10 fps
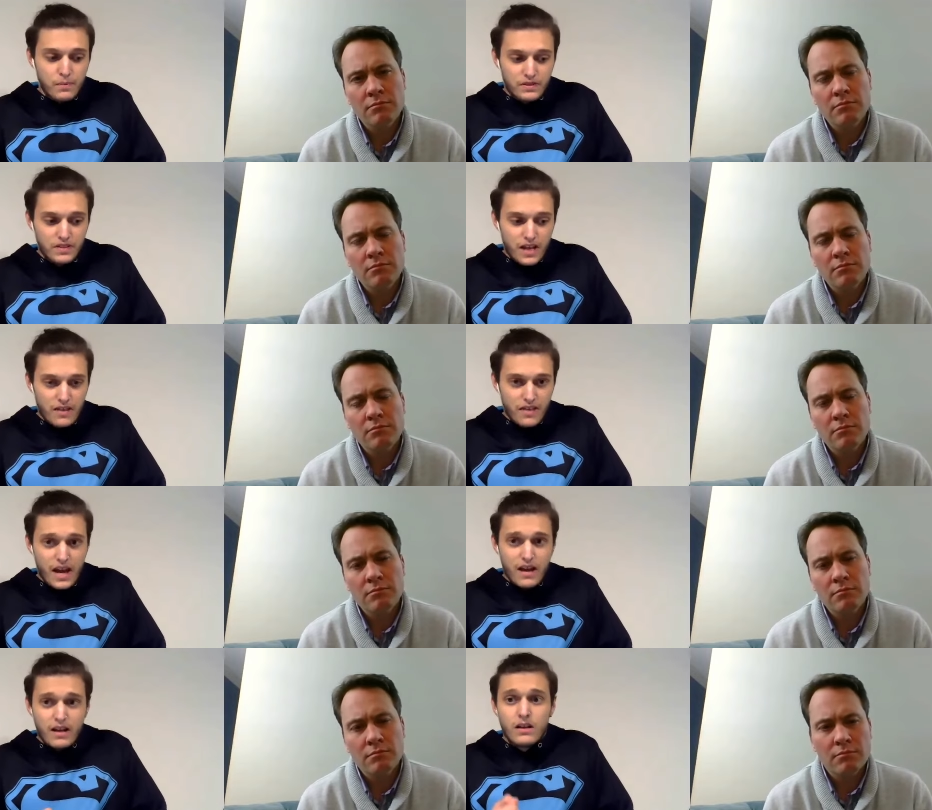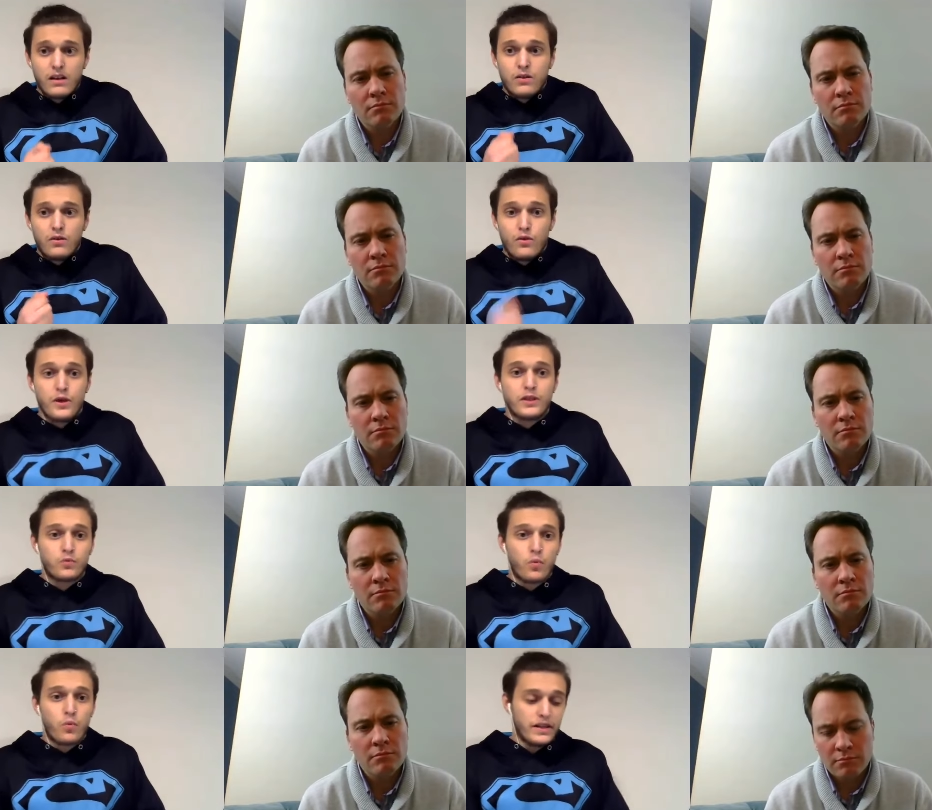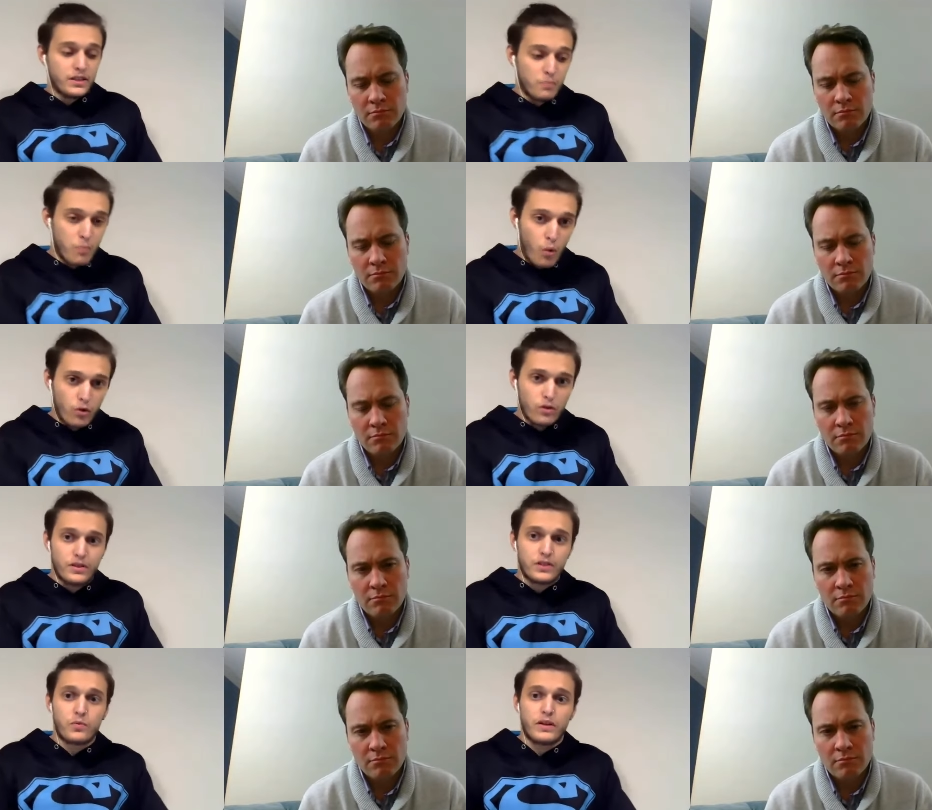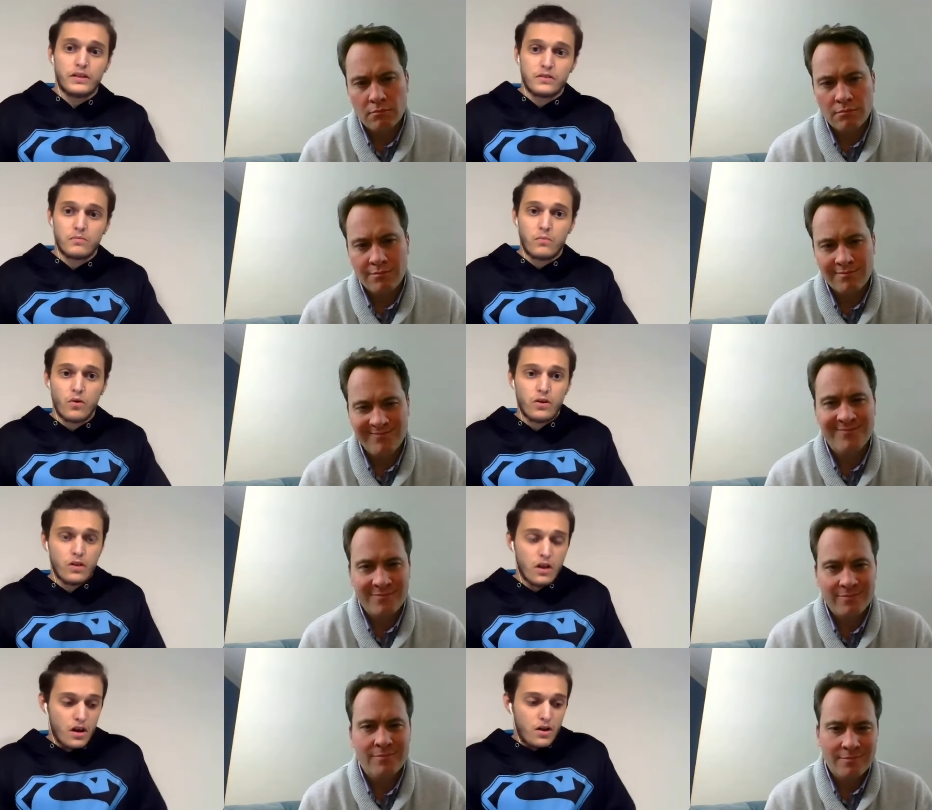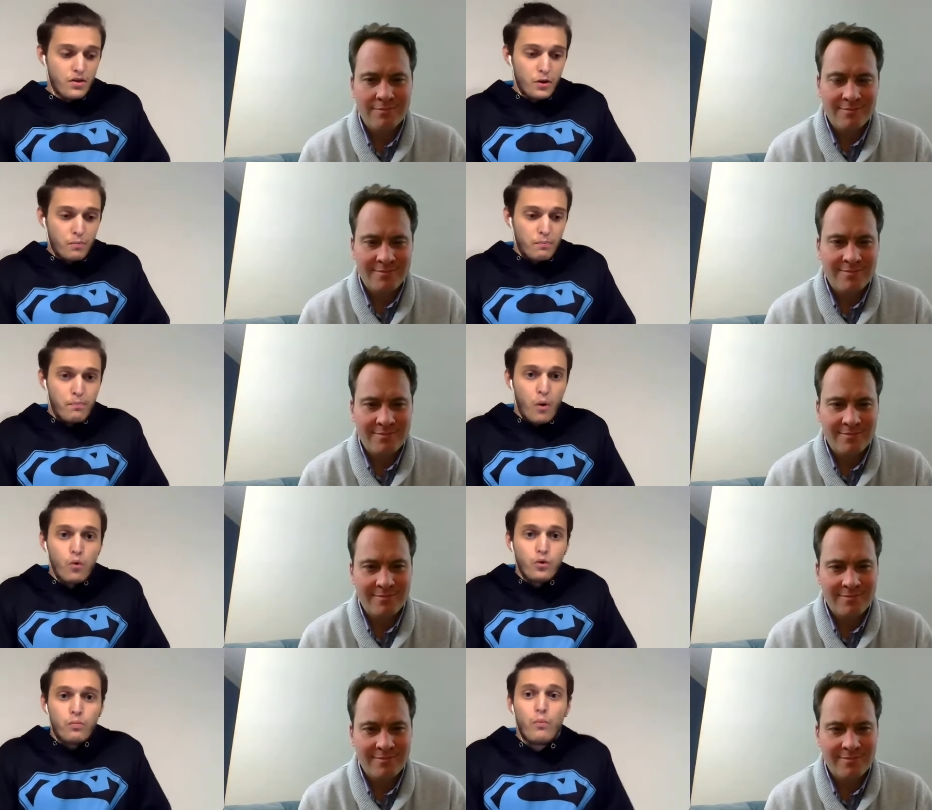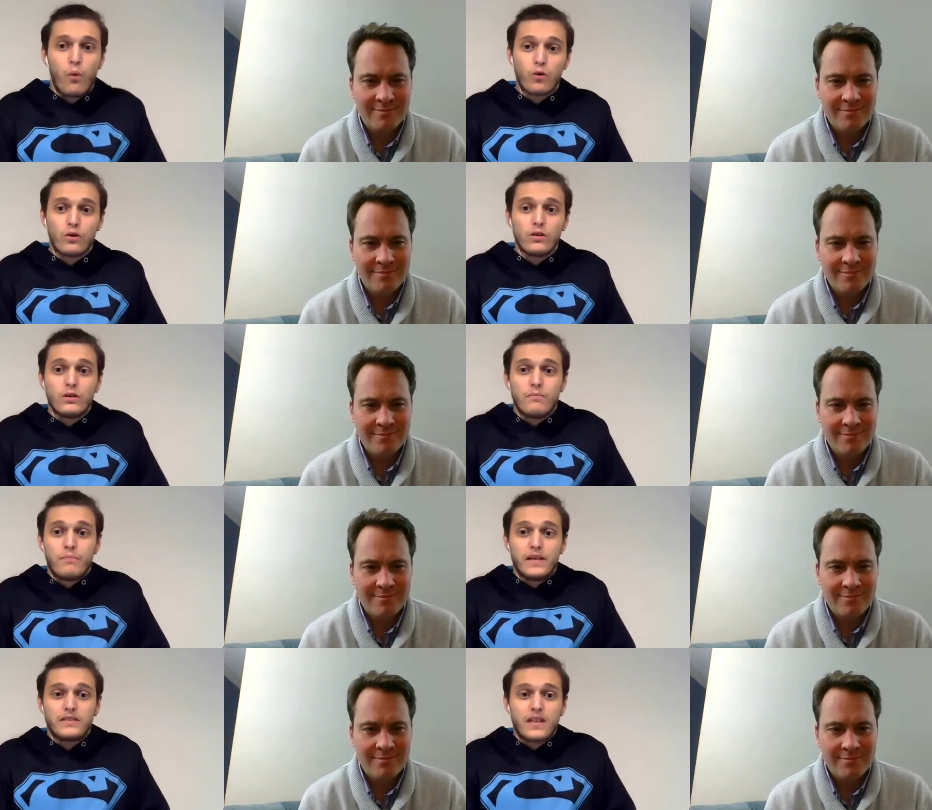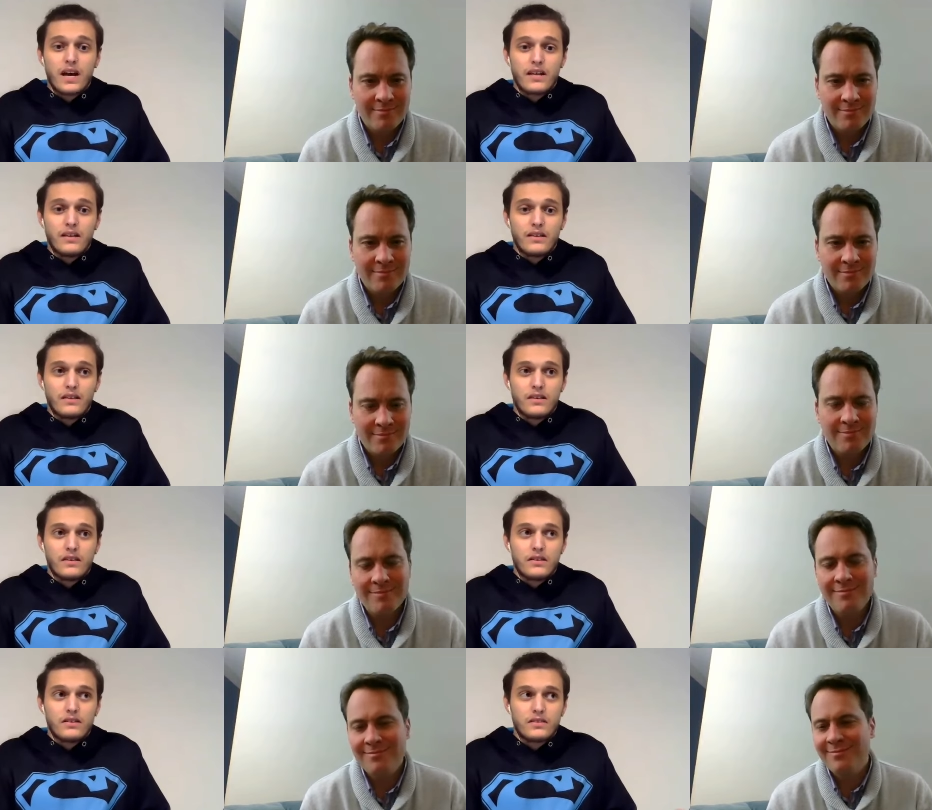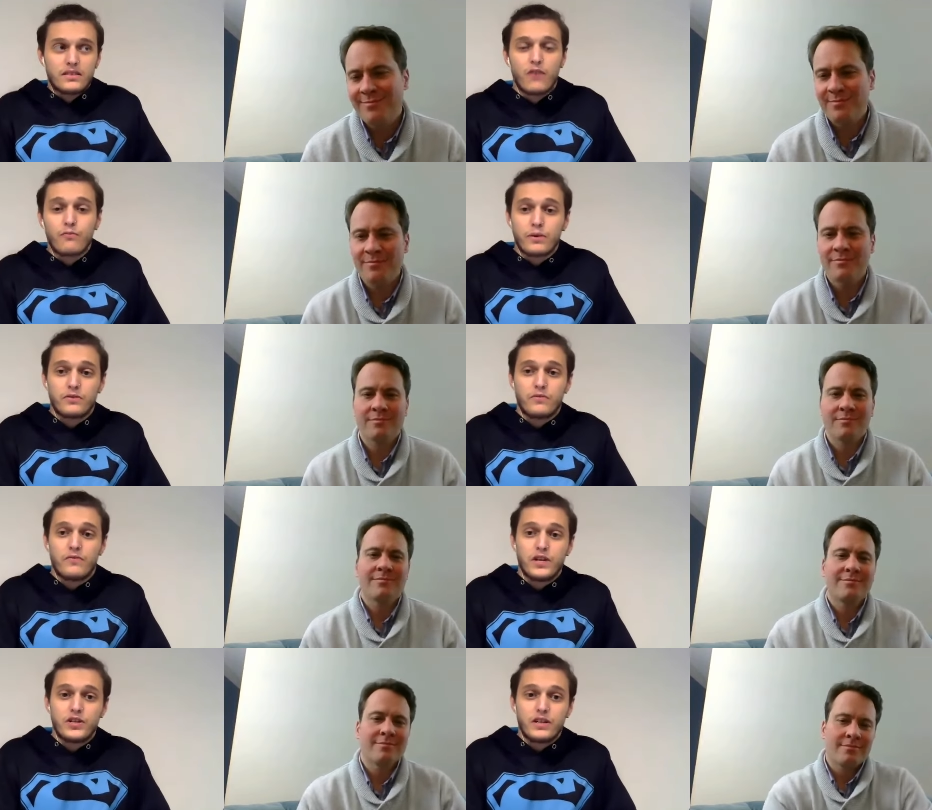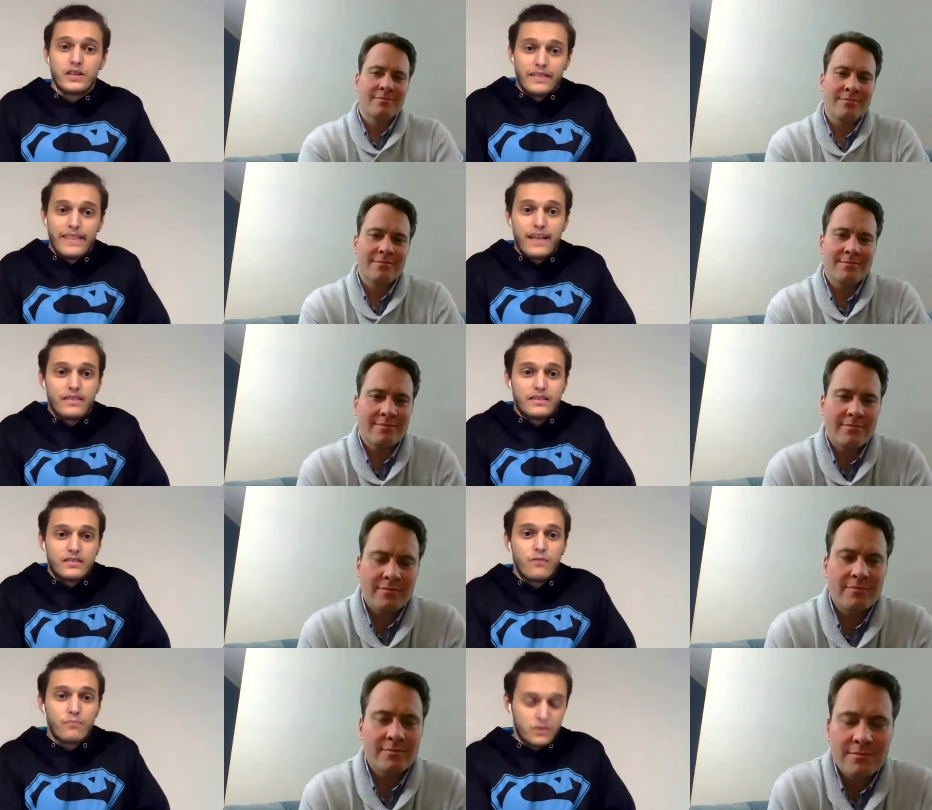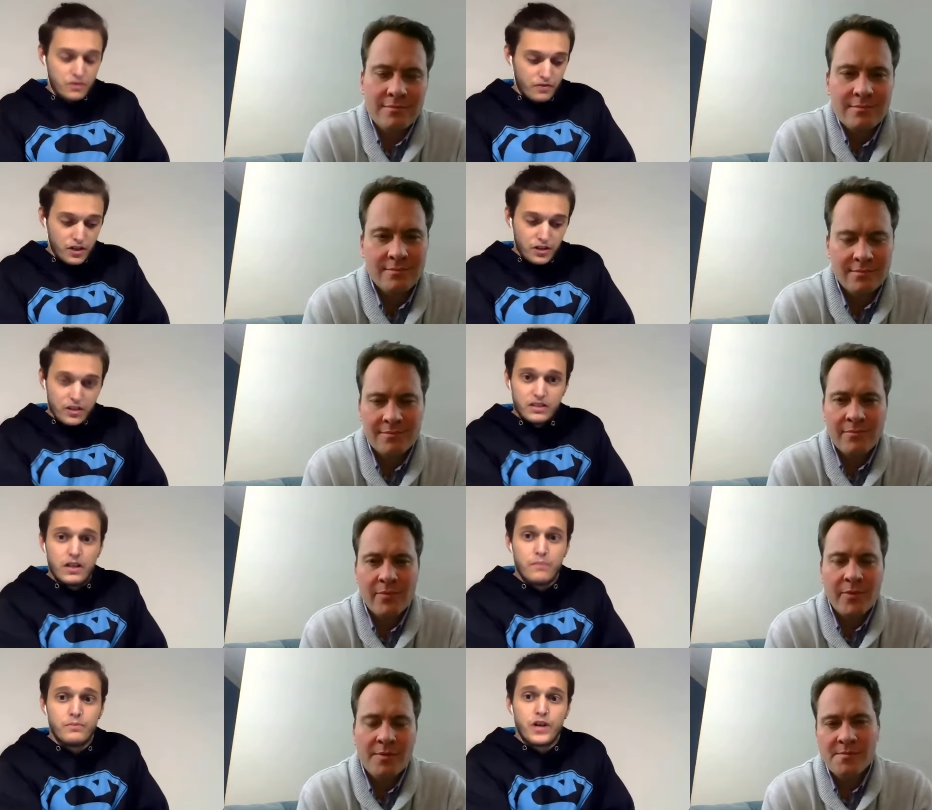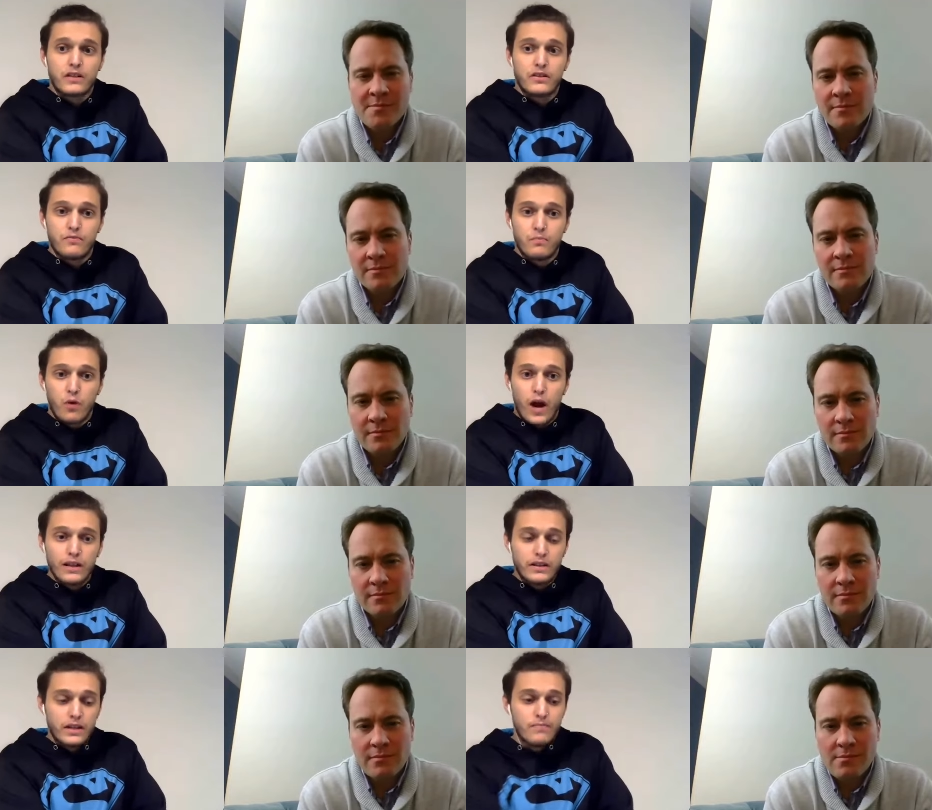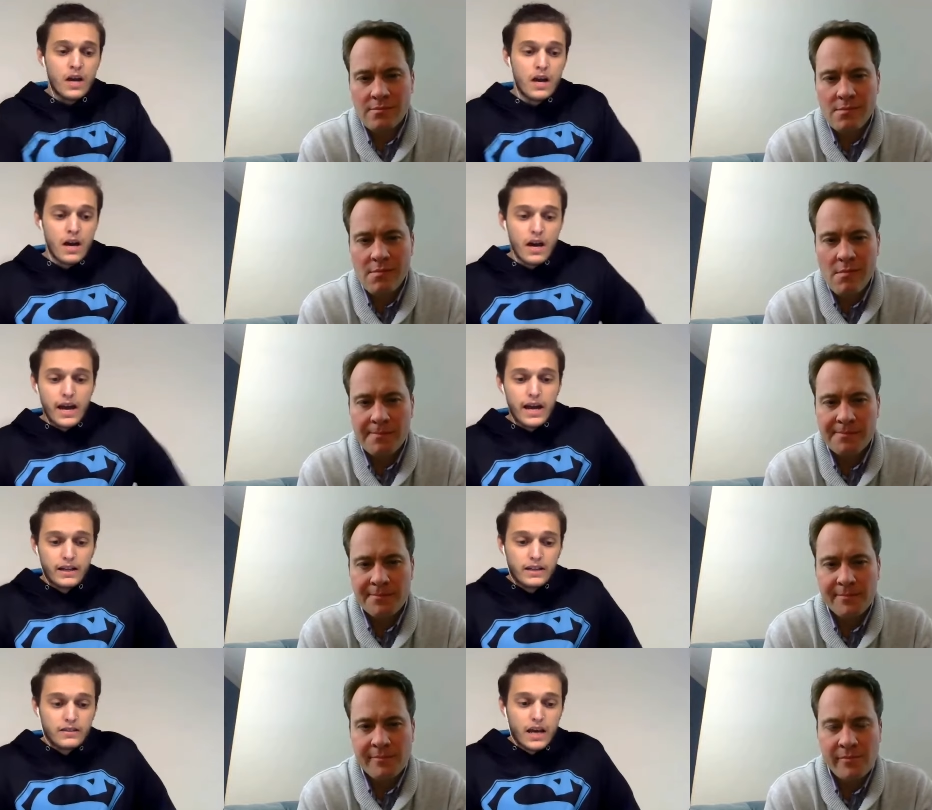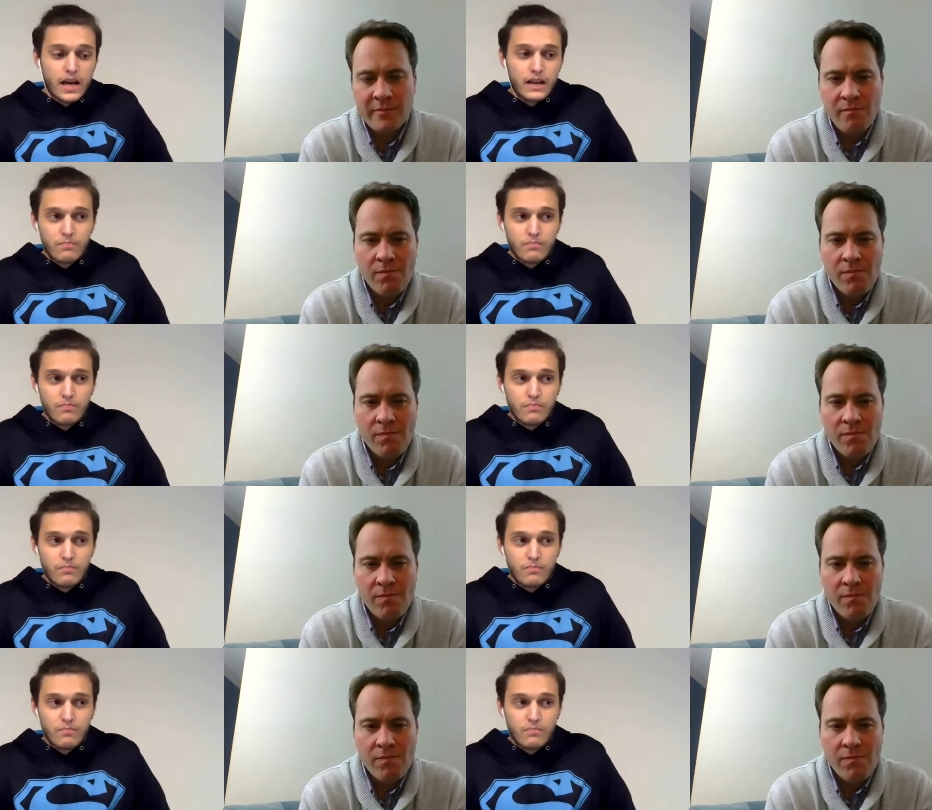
Speaker 1: say that this one is moral and this one isn't moral, they're both moral based on self-preservation, and that the self-preservation is the objective morality? And he said,